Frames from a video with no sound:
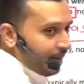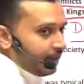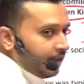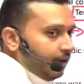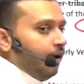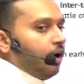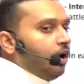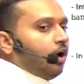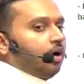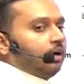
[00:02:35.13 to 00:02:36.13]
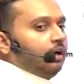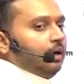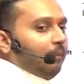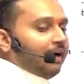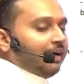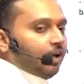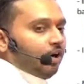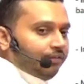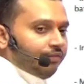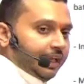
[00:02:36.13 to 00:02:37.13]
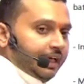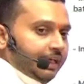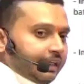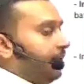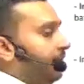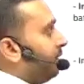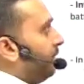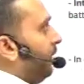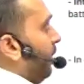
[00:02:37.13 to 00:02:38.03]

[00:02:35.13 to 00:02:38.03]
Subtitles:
battle or battle of 10 kings,